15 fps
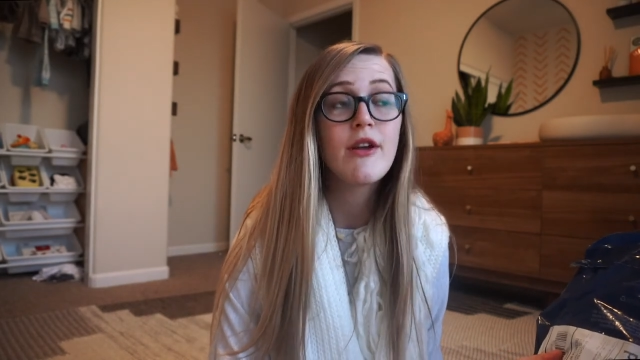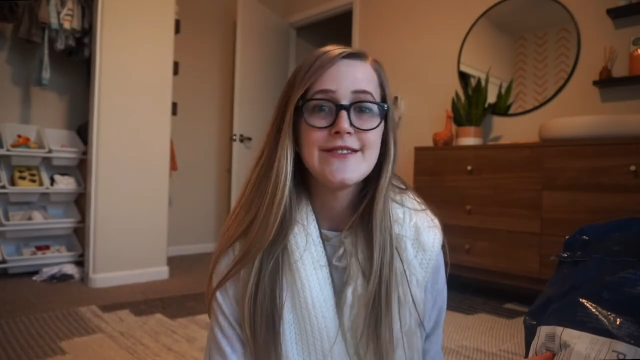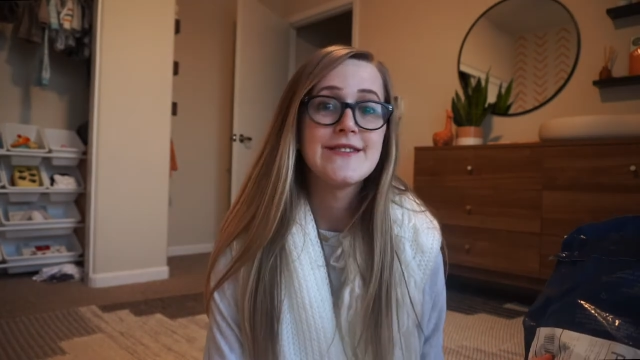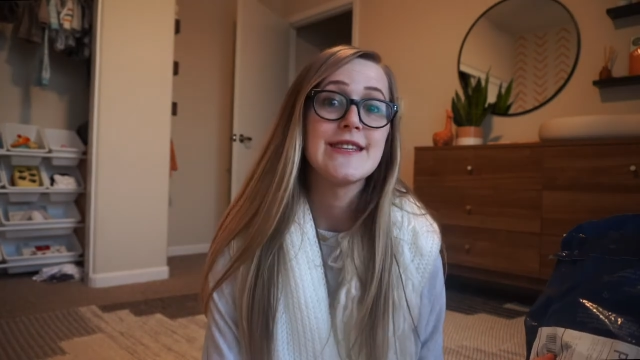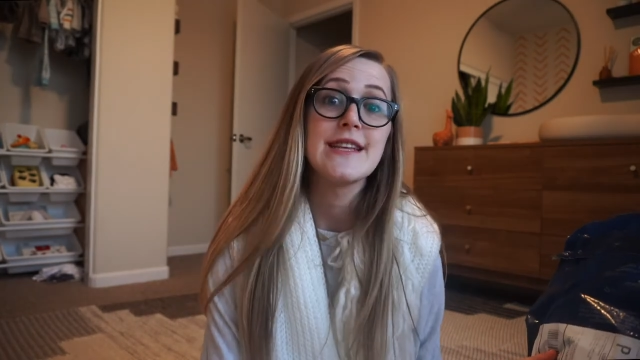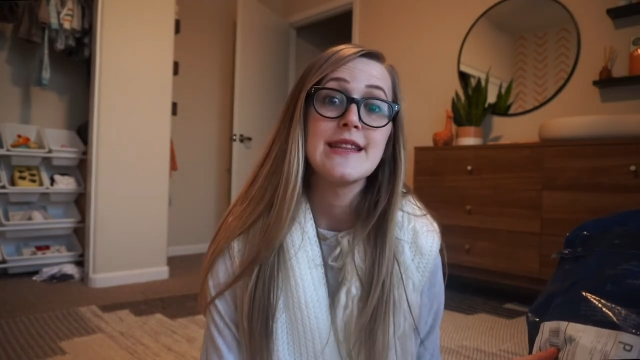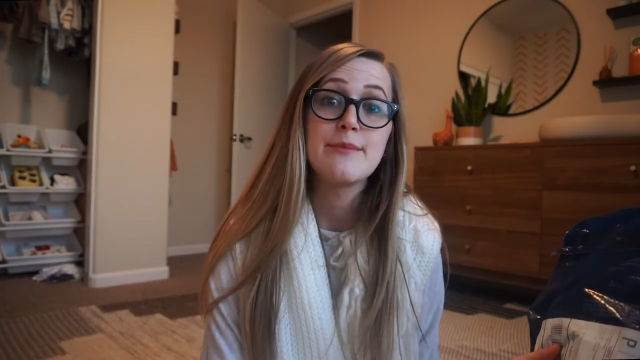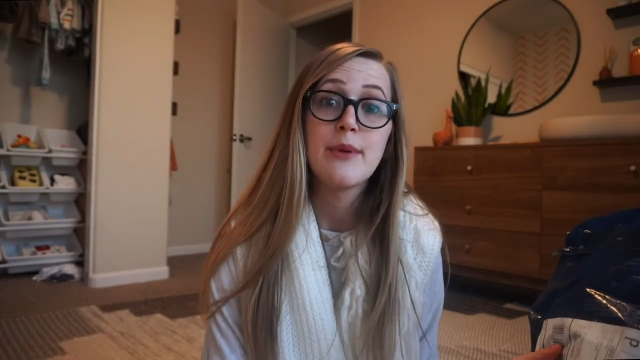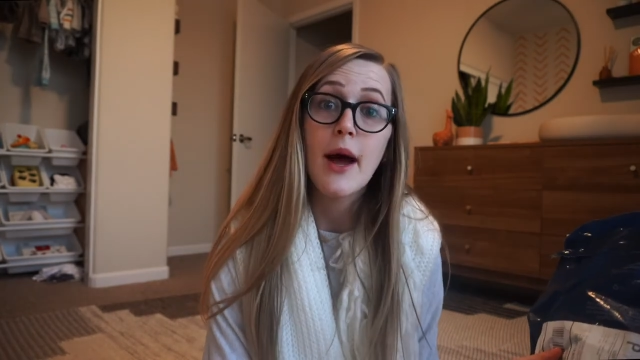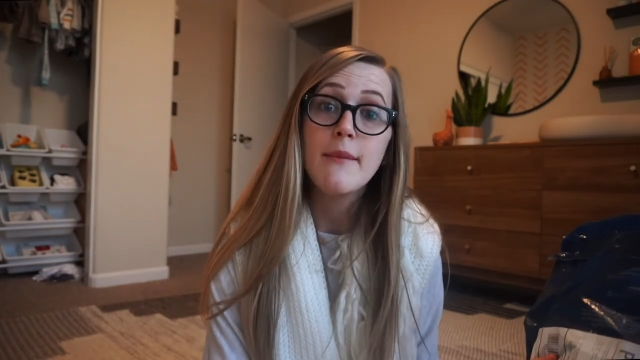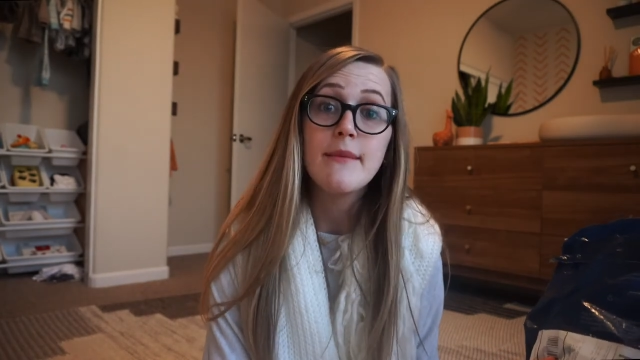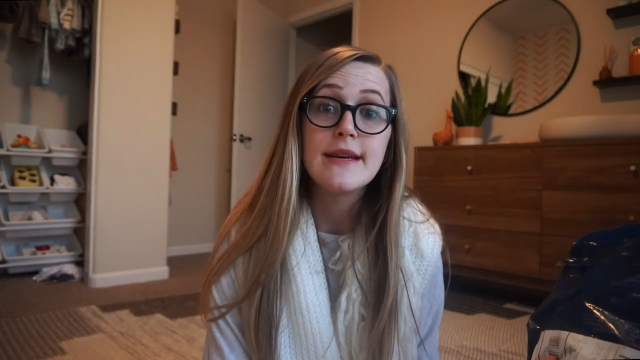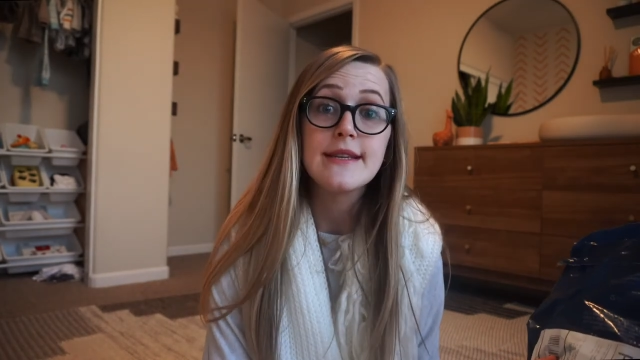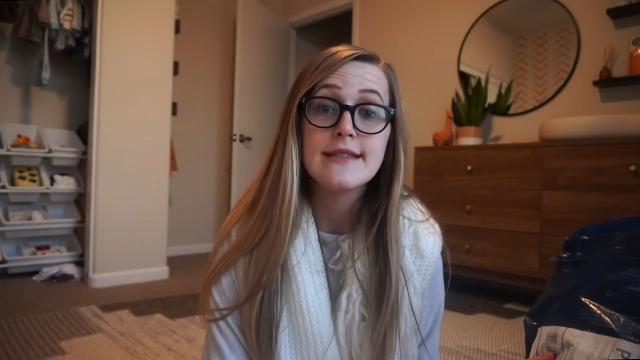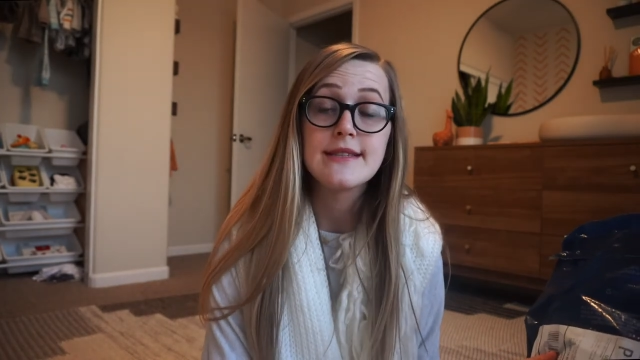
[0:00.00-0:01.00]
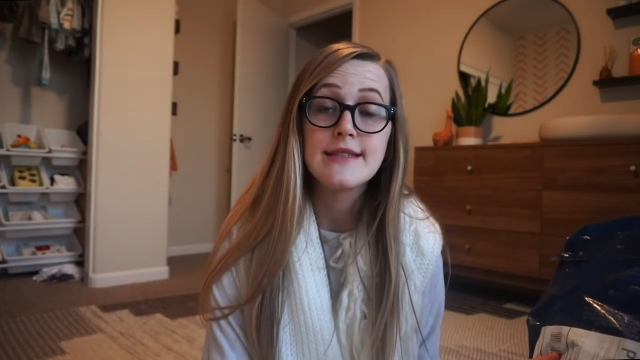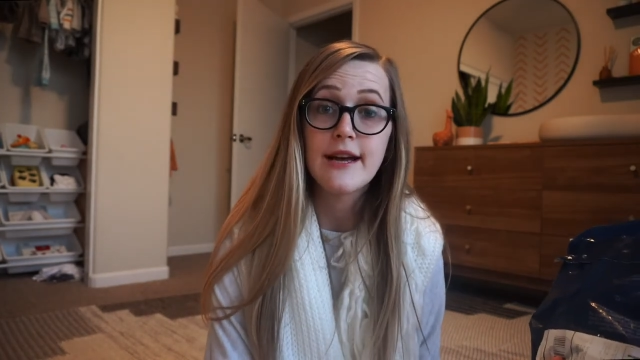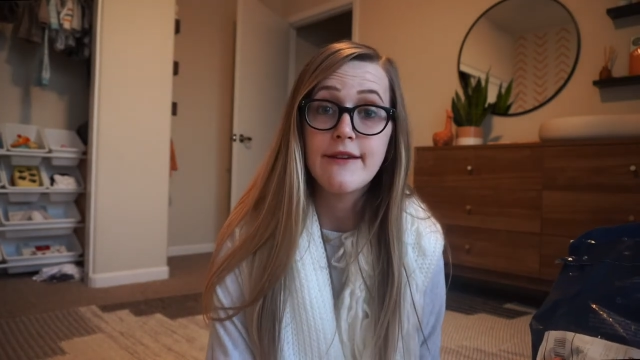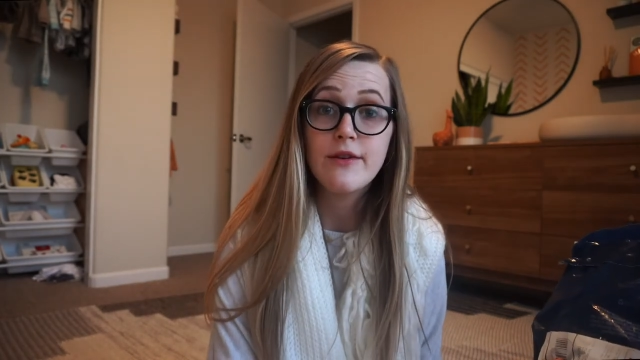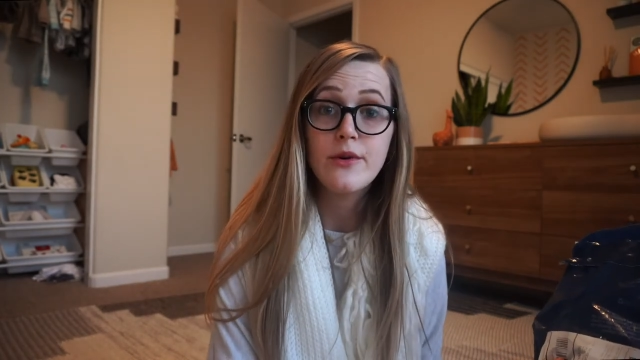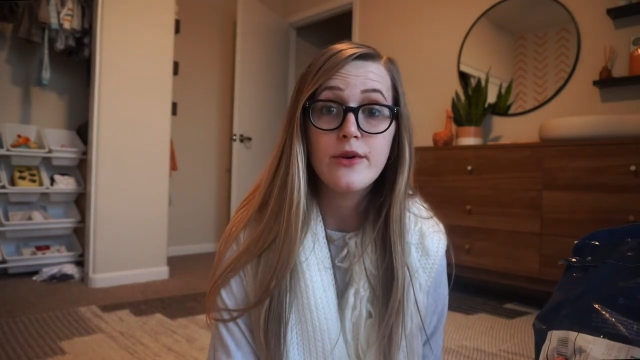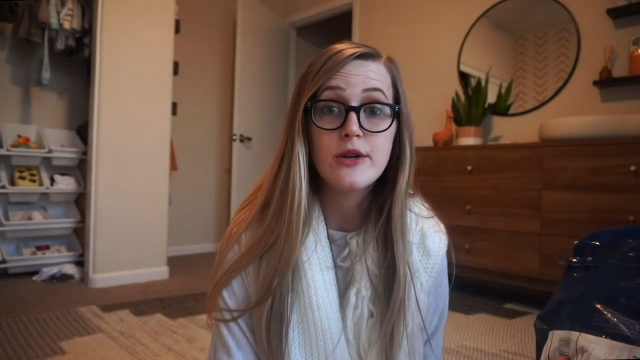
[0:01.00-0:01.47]
So he's like, the problem is the
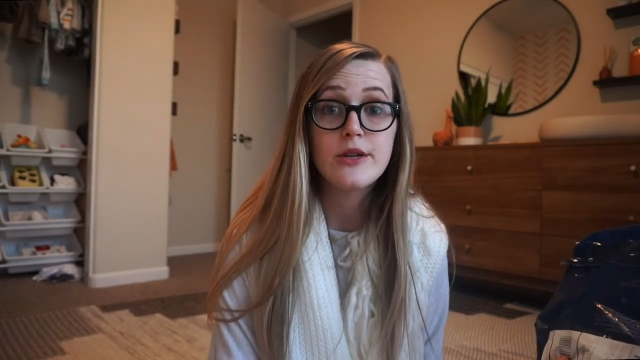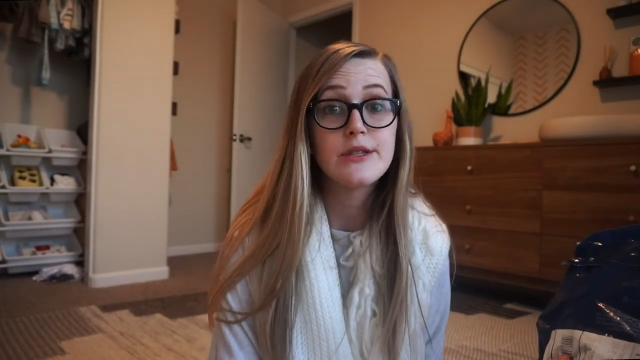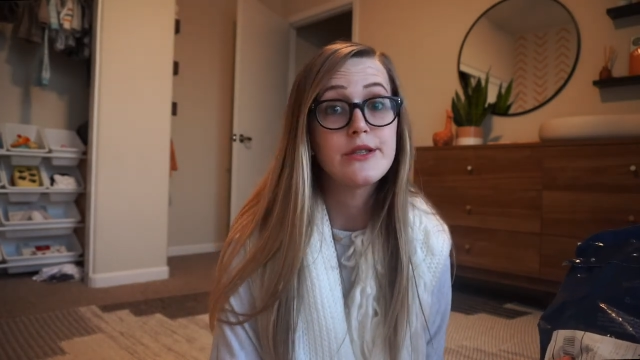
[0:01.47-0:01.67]
stuff you ordered